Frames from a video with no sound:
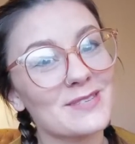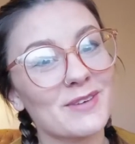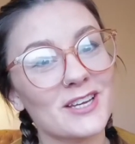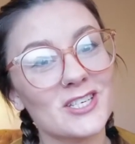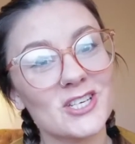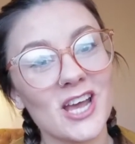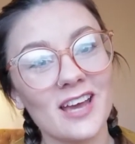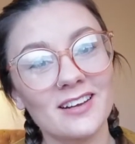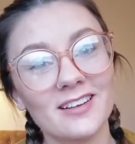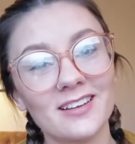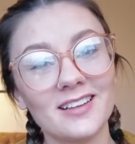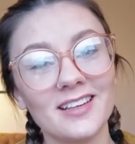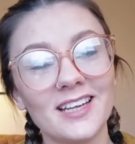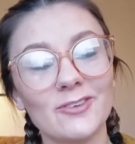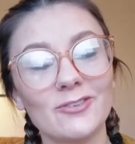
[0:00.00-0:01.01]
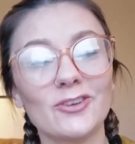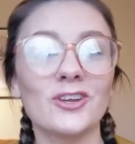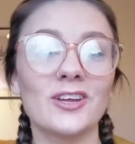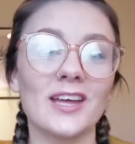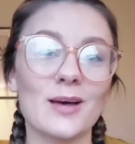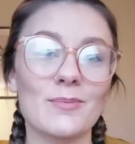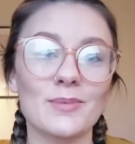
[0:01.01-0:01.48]
to my channel. If you're
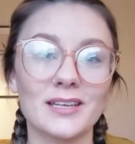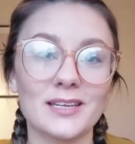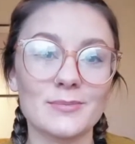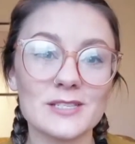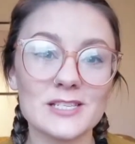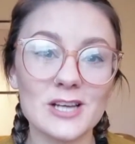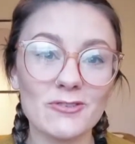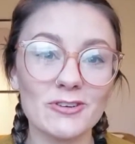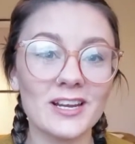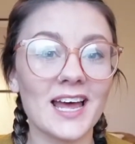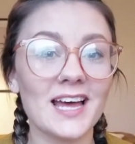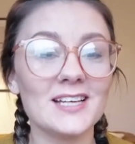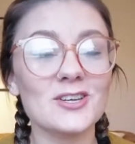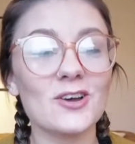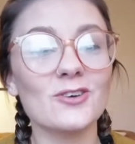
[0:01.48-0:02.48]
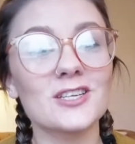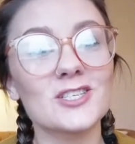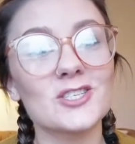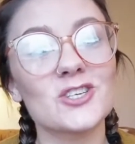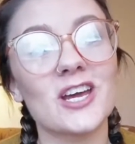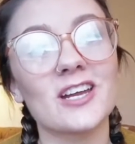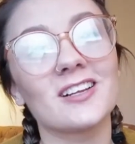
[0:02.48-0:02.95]
new here, my name's Lauren and on
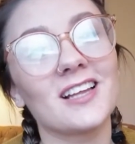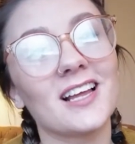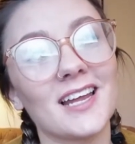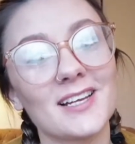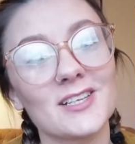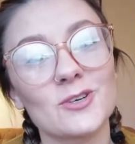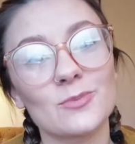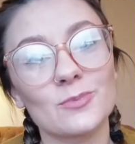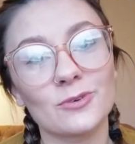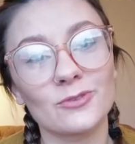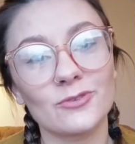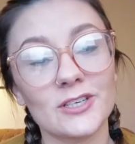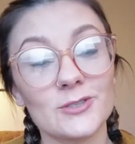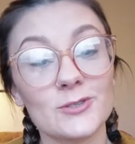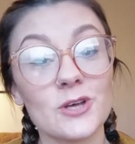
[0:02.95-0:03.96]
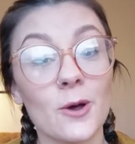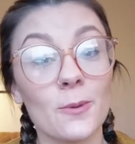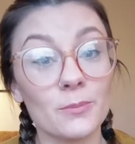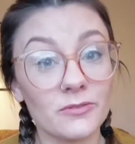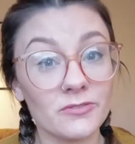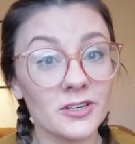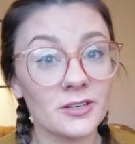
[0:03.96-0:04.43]
this channel I like to upload videos
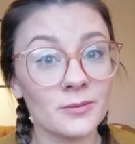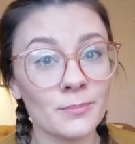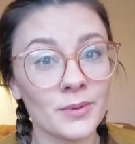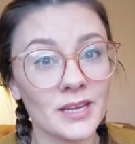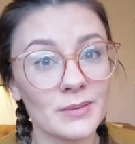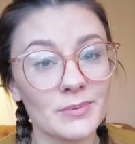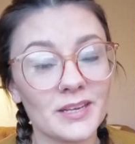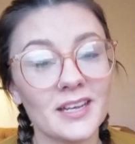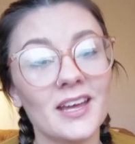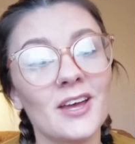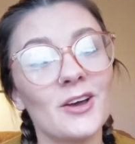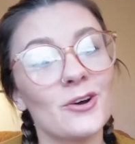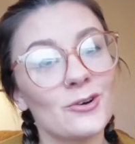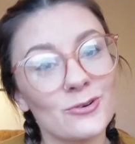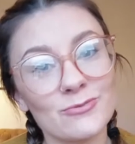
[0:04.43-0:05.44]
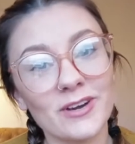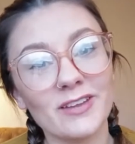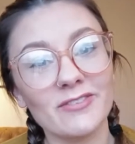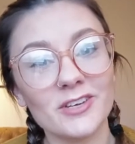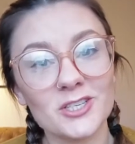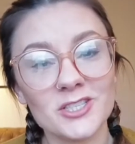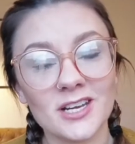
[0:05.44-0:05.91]
on motherhood and baby, home
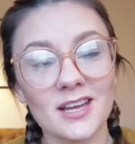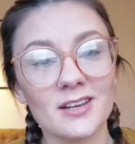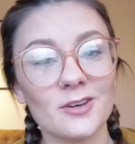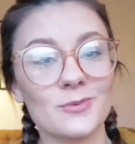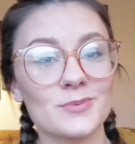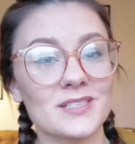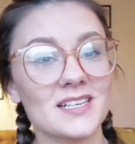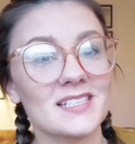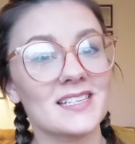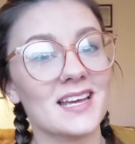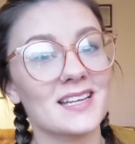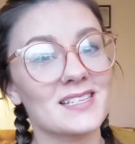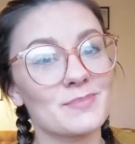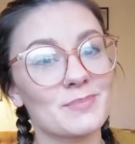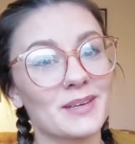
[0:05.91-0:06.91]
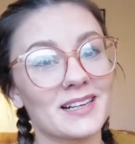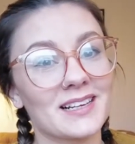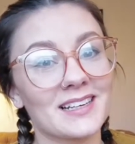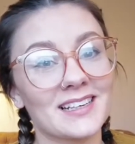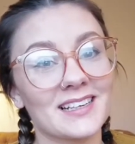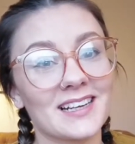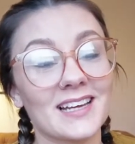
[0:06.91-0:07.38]
renovation and updates and spring
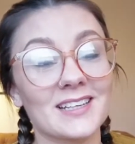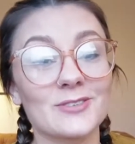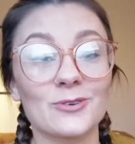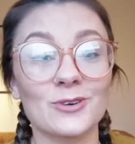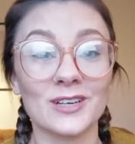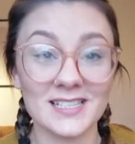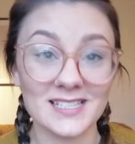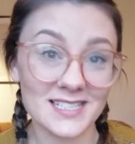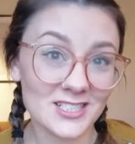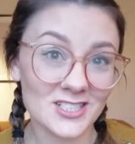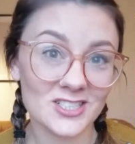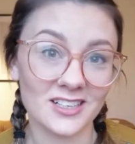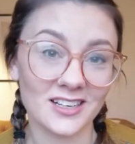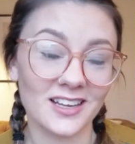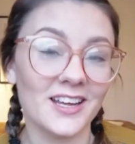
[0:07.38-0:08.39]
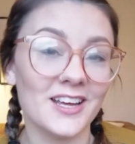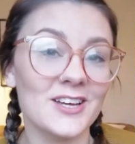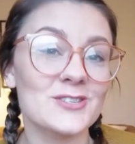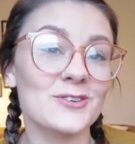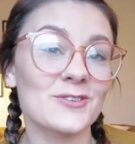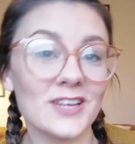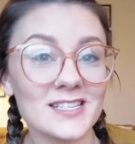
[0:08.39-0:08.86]
cleaning and organisation.
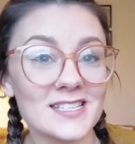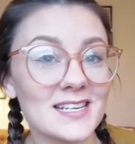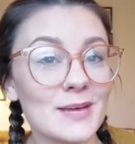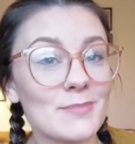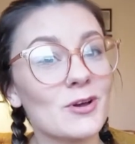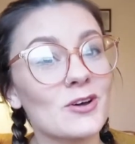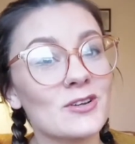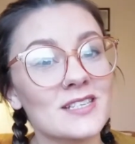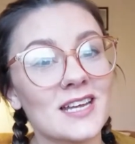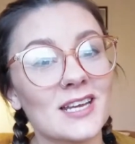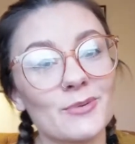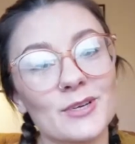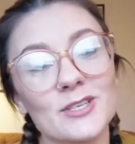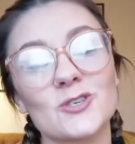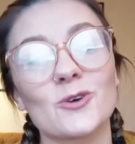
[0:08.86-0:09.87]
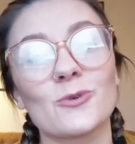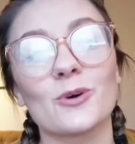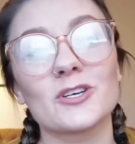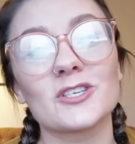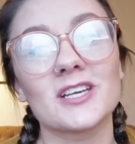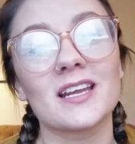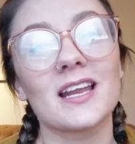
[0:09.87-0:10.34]
So if that's the type of content you enjoy
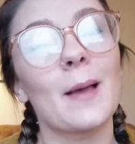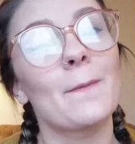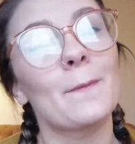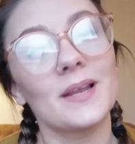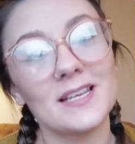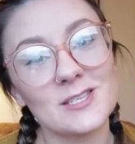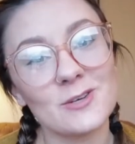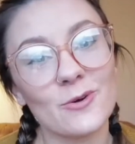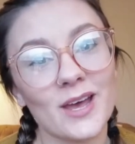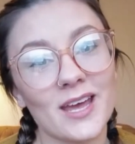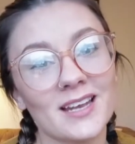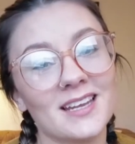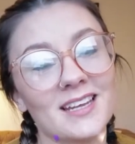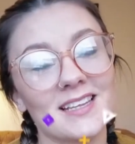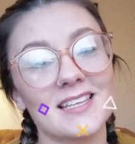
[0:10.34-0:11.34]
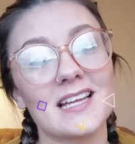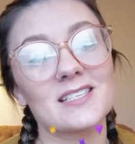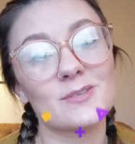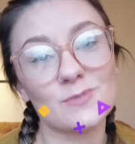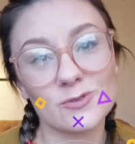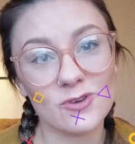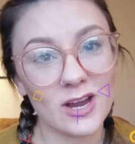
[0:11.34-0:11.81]
watching, please go ahead and hit that
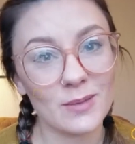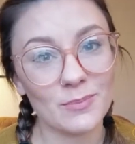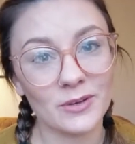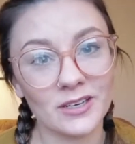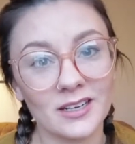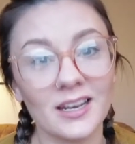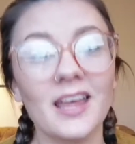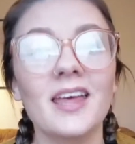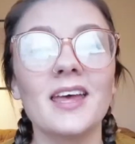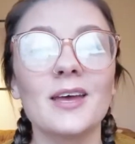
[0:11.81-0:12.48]
subscribe button,